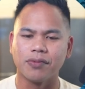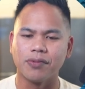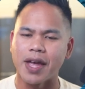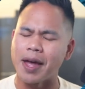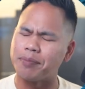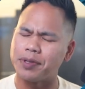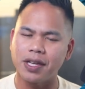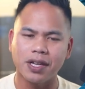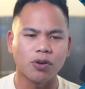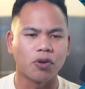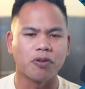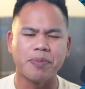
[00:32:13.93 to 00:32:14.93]

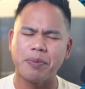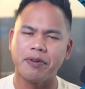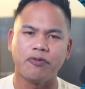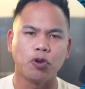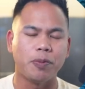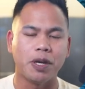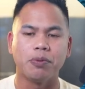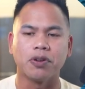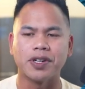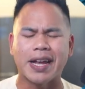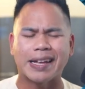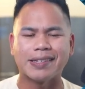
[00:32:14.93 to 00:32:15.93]
empty or maybe a few people
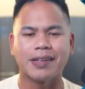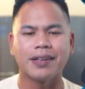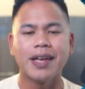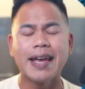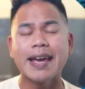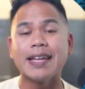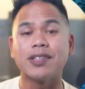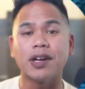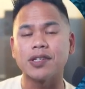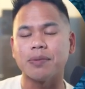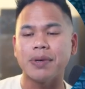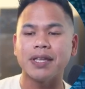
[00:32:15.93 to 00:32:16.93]
are dancing, it
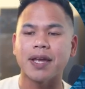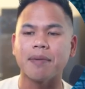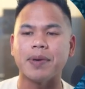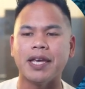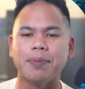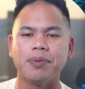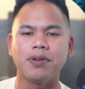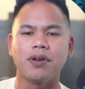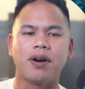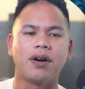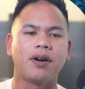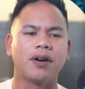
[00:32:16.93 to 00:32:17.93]
doesn't mean that
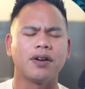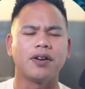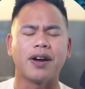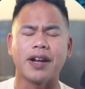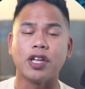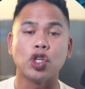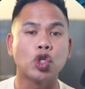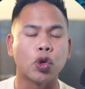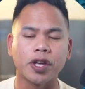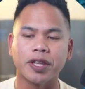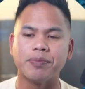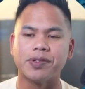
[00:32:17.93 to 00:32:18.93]
people are not
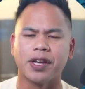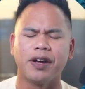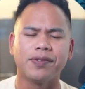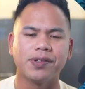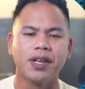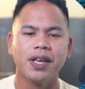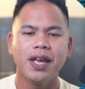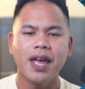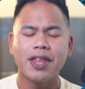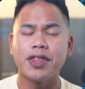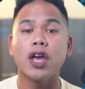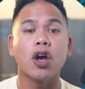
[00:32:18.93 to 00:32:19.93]
enjoying themselves.
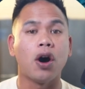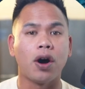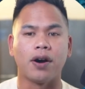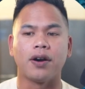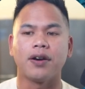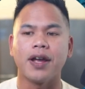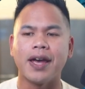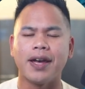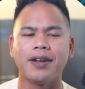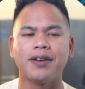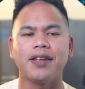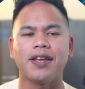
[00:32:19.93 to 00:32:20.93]
They are.
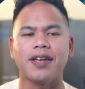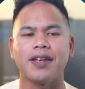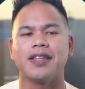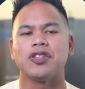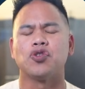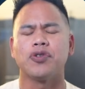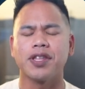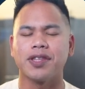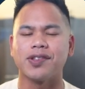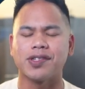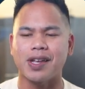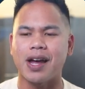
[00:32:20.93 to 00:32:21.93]
And during
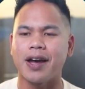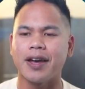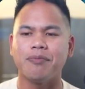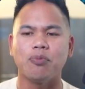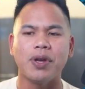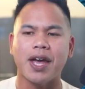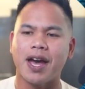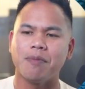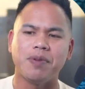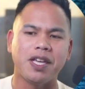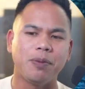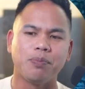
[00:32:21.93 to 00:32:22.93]
this time, we
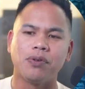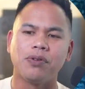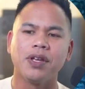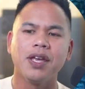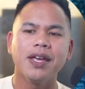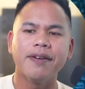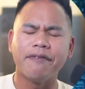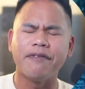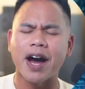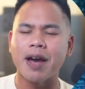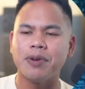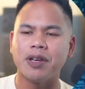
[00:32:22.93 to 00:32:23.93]
had people
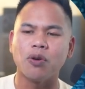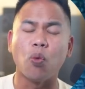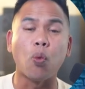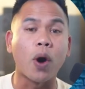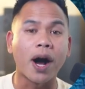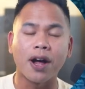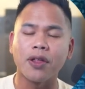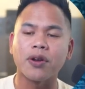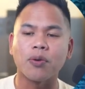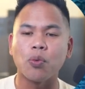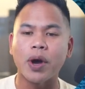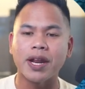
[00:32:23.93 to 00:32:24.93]
vibing while
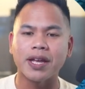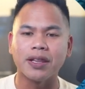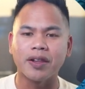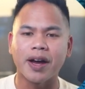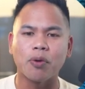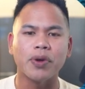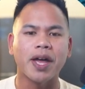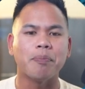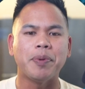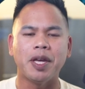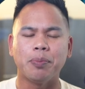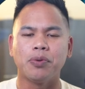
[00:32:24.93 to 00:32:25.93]
they're waiting in line. We
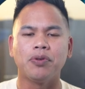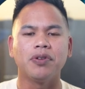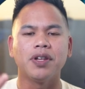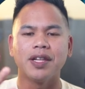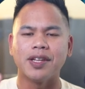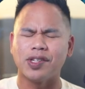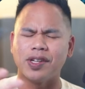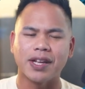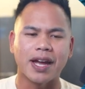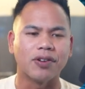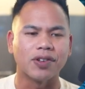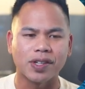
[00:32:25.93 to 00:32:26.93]
have people
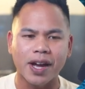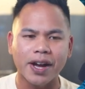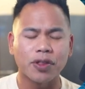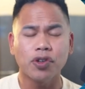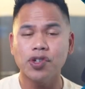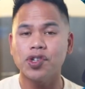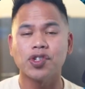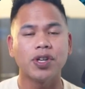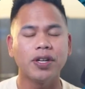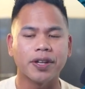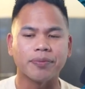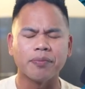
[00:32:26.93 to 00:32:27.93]
listening outside. They're just
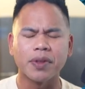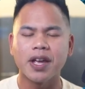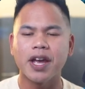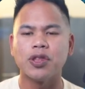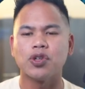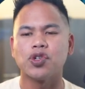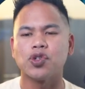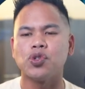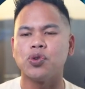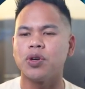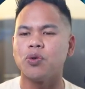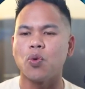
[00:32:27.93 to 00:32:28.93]
chilling, and they're just
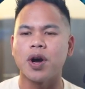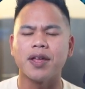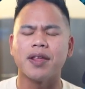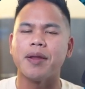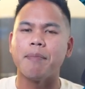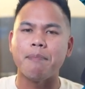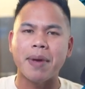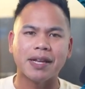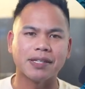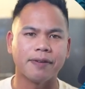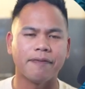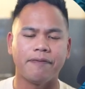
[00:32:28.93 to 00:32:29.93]
doing what
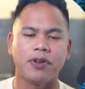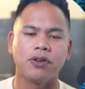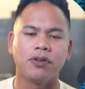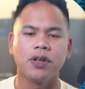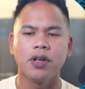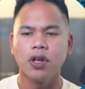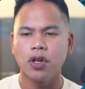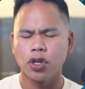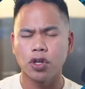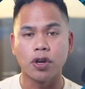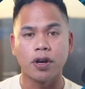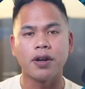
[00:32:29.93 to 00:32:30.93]
makes them feel
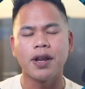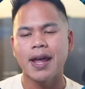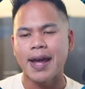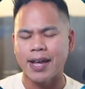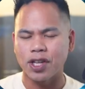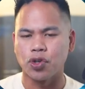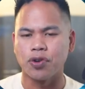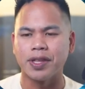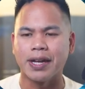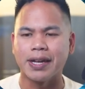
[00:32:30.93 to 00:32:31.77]
good during that